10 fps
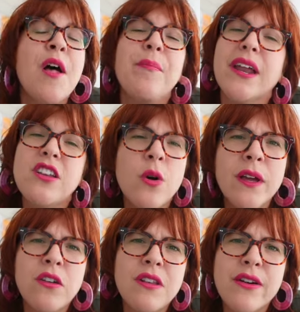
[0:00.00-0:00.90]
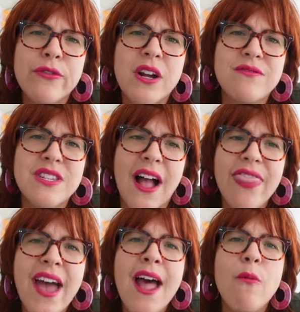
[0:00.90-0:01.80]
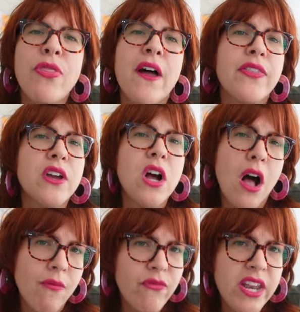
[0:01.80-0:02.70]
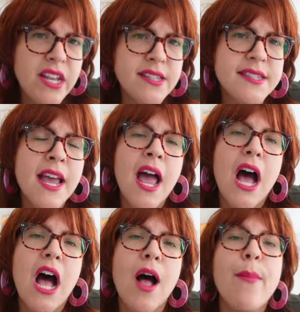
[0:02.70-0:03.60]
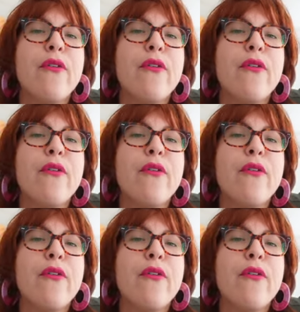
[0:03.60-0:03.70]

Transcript: But I know I could never have done that that without the confidence um,